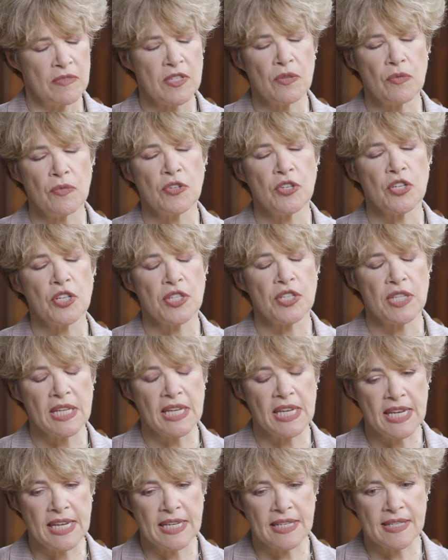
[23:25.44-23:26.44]
So just
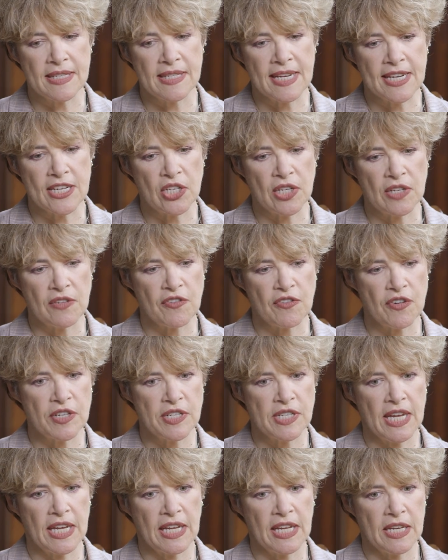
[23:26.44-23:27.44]
thinking intersectionally for a
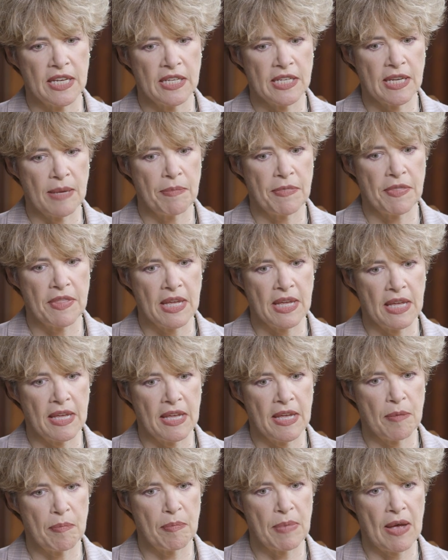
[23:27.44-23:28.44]
second, I'm
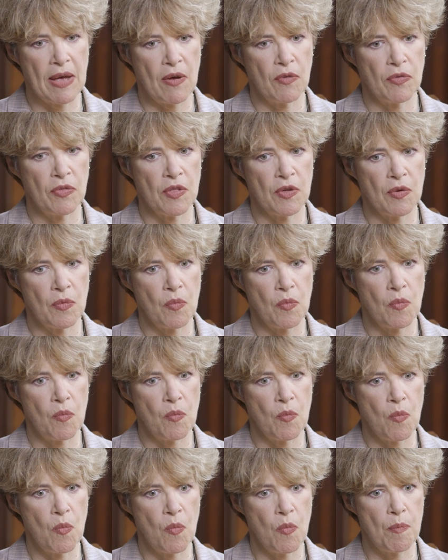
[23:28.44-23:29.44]
thinking about the
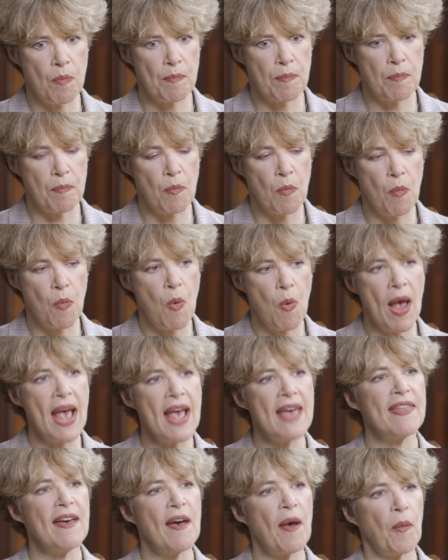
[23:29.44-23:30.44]

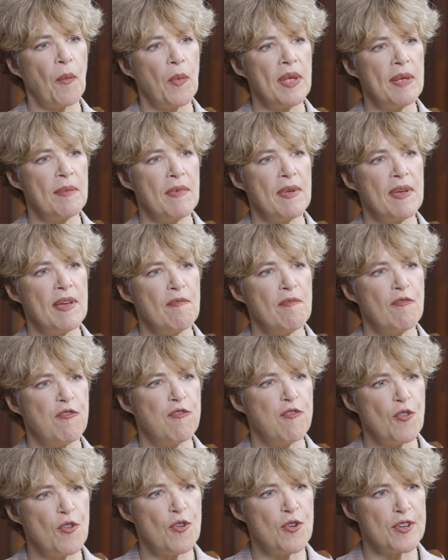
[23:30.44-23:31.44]
way that we
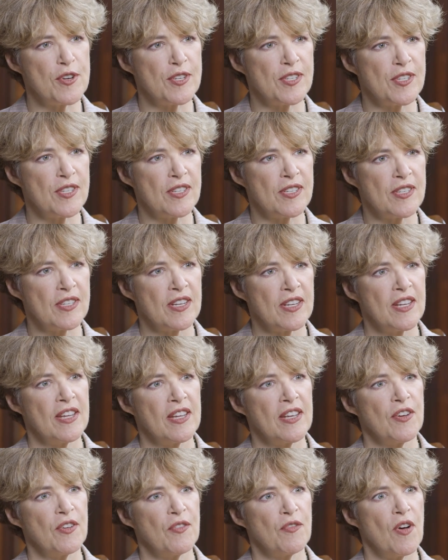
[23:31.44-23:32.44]
enforce
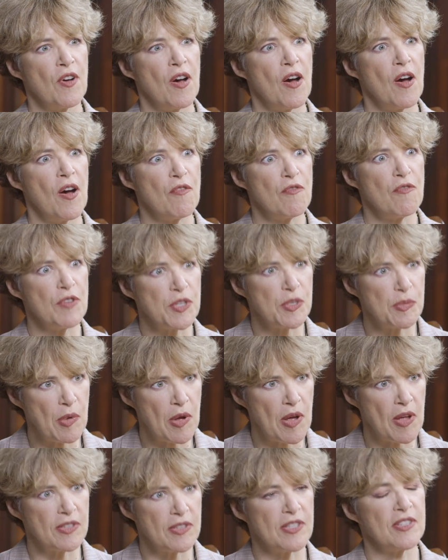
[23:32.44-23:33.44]
our
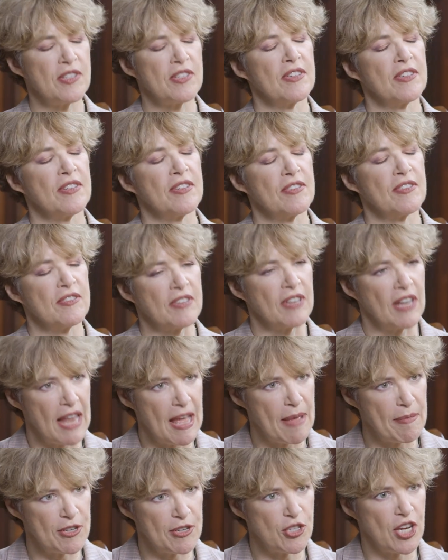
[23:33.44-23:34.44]
response to
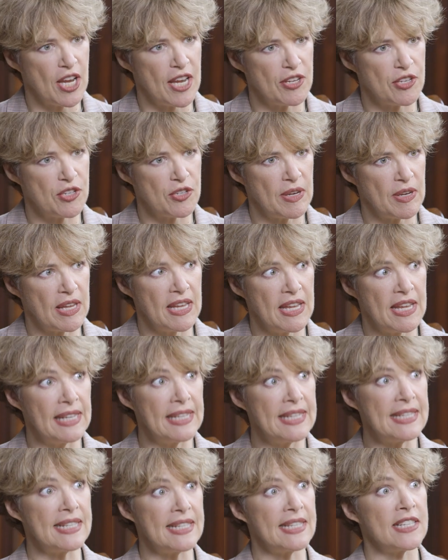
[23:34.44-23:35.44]
climate change. At
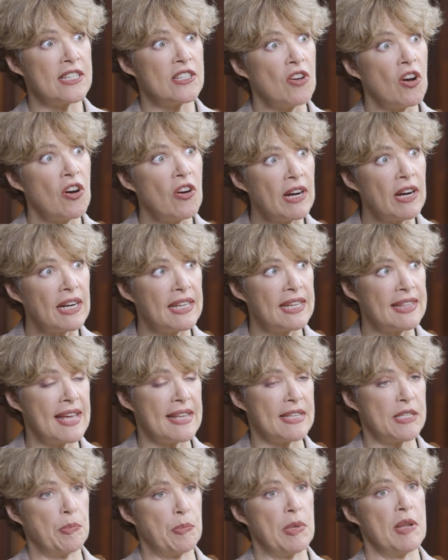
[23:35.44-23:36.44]
least historically,
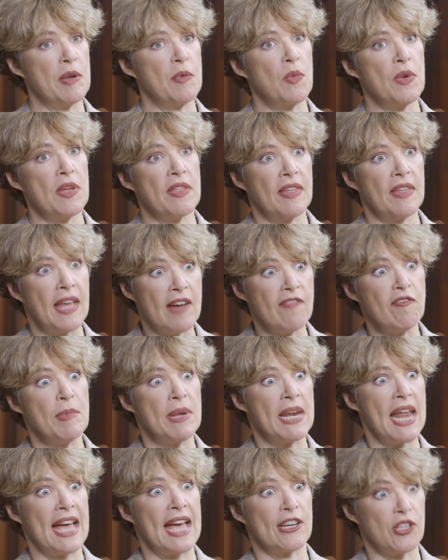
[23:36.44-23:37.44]
that's been with
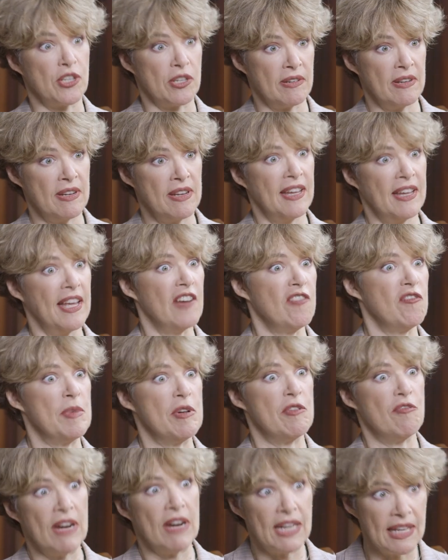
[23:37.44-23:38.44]
government action,
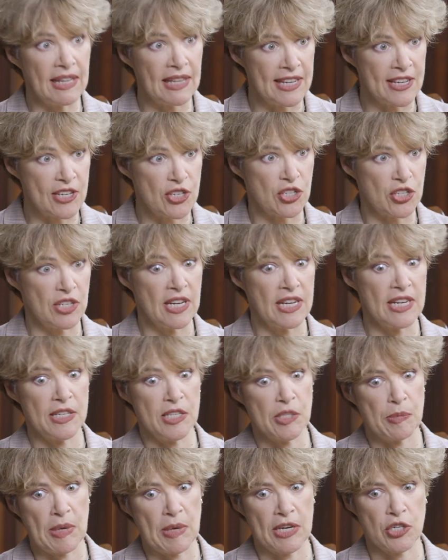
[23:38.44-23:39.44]
government regulation and
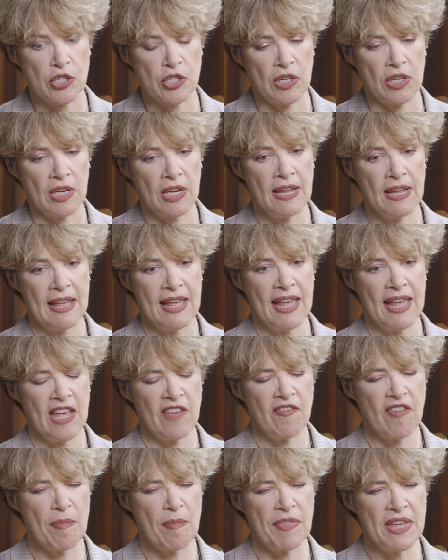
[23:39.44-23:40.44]
inspection.
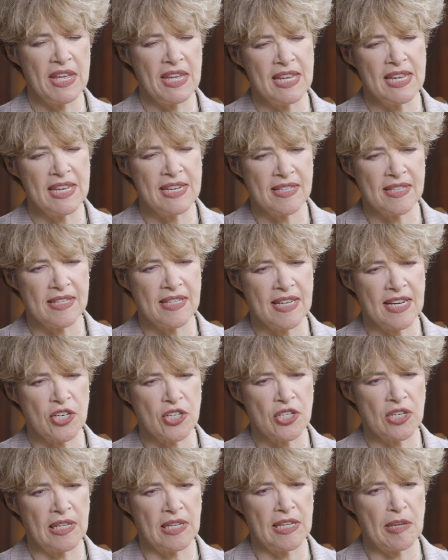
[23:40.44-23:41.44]
If I'm thinking
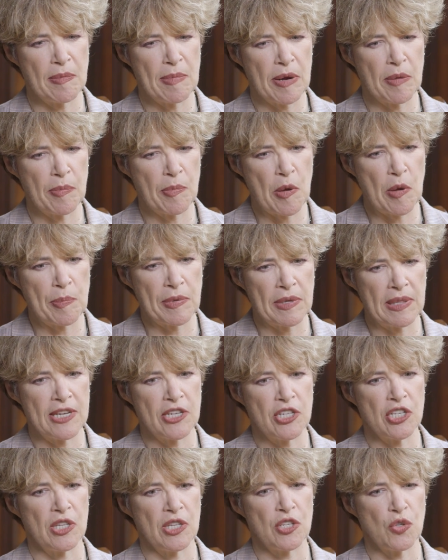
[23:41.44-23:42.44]
intersectionally about a
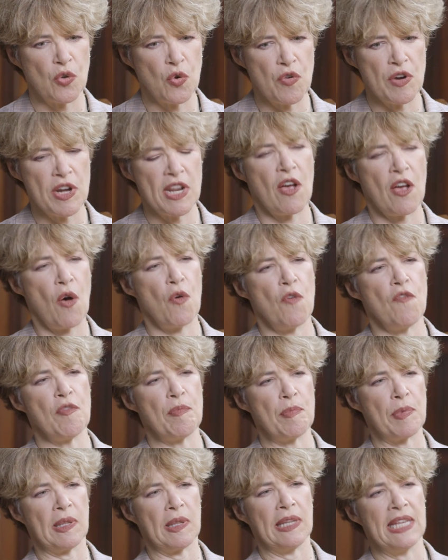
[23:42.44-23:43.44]
population that's already
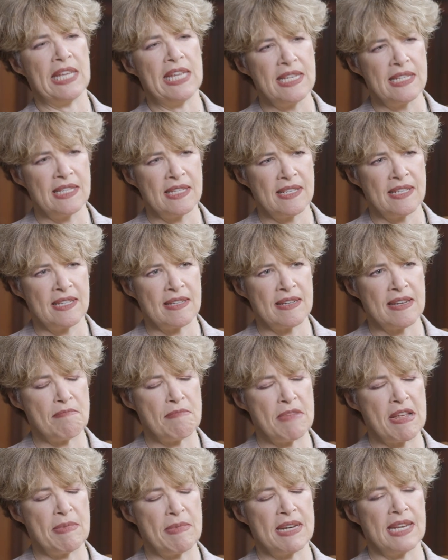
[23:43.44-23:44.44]
over-policed
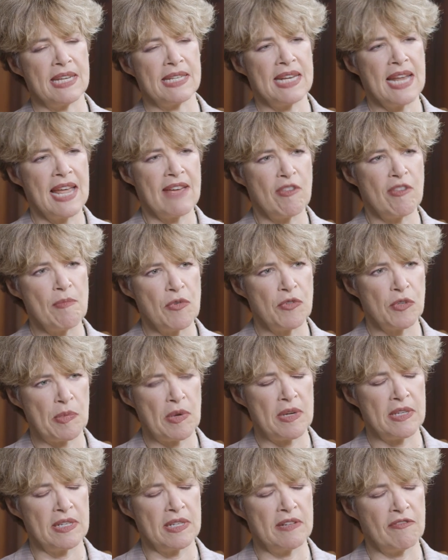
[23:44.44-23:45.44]
and maybe doesn't have the most
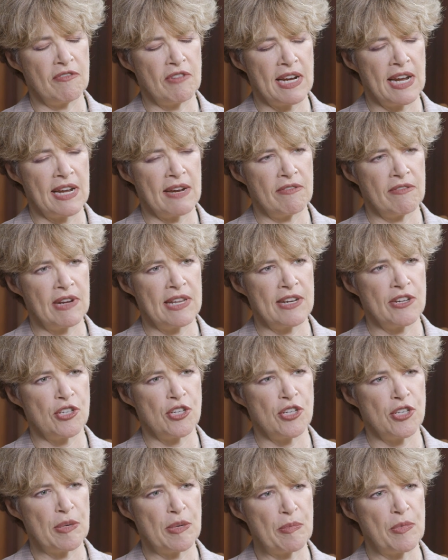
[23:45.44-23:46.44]
positive
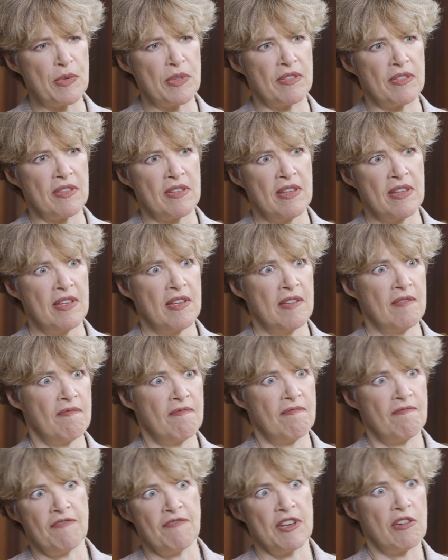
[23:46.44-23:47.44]
relationship with
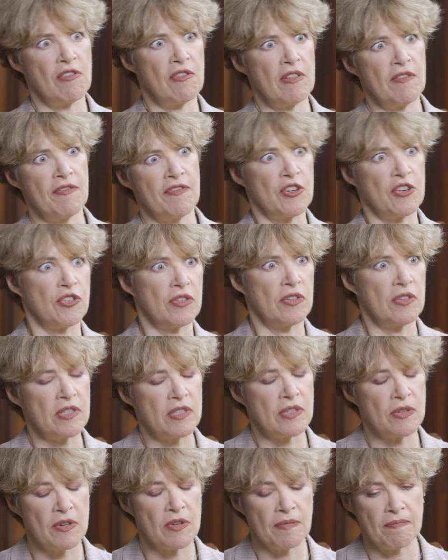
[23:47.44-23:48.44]
federal
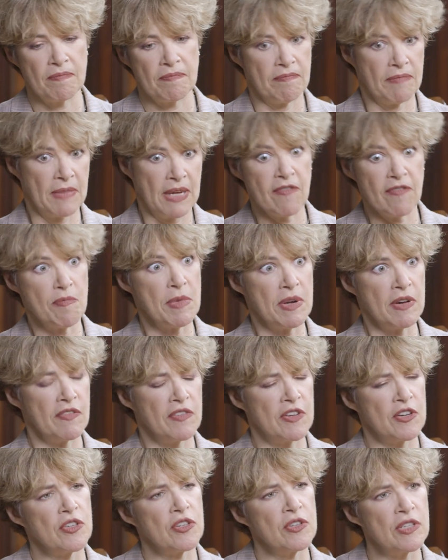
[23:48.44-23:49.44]
officials or government
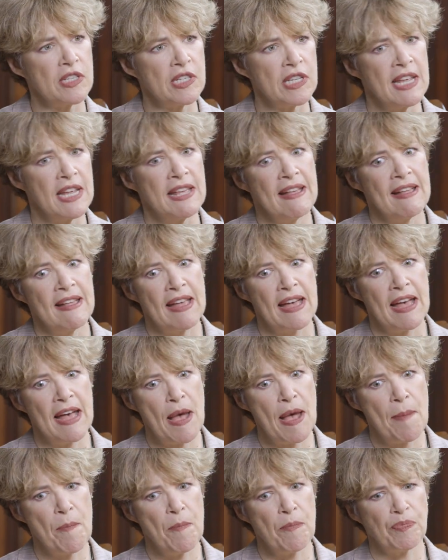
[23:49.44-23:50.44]
officials,
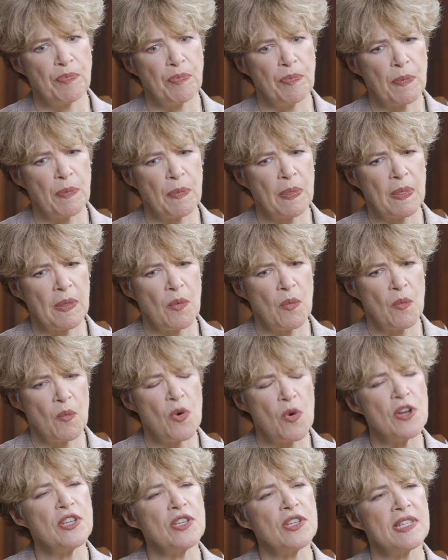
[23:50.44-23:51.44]

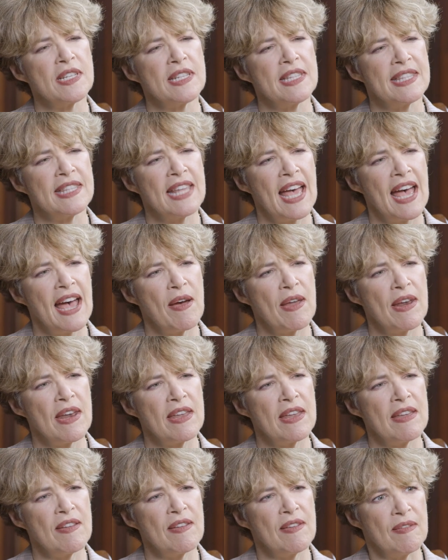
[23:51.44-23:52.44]
what does that,
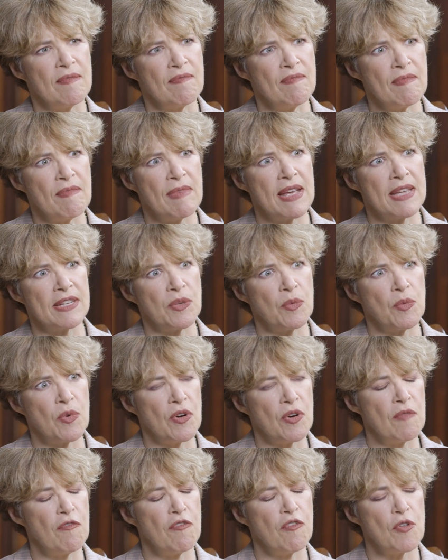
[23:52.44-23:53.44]
as it
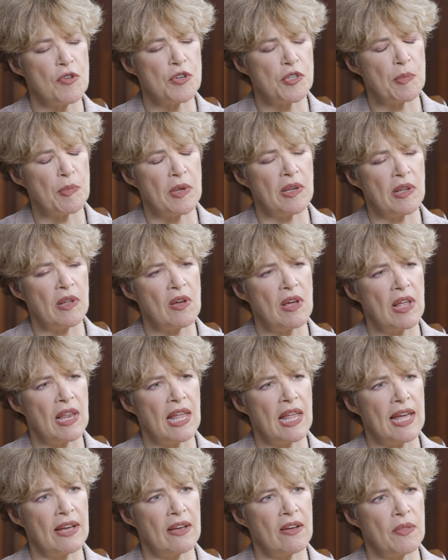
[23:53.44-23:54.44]
were, enforcement look
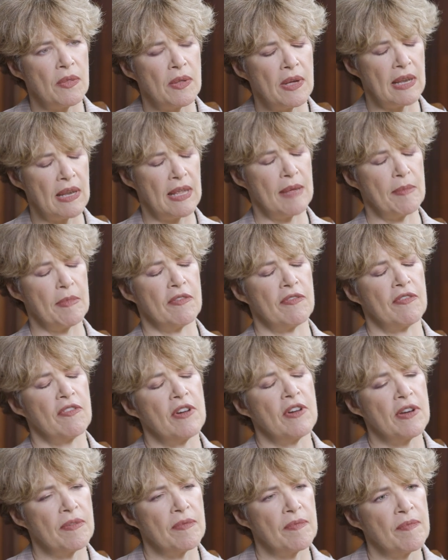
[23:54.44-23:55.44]
like on the climate
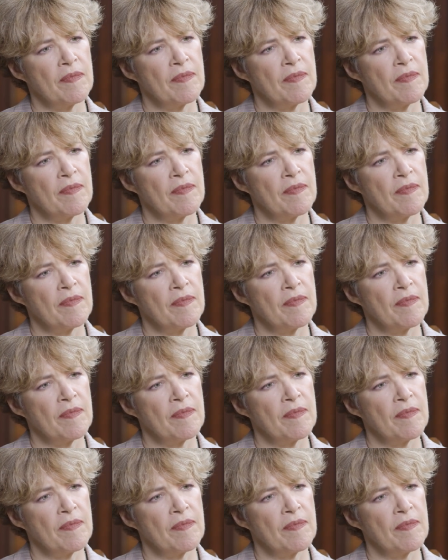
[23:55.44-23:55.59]
front?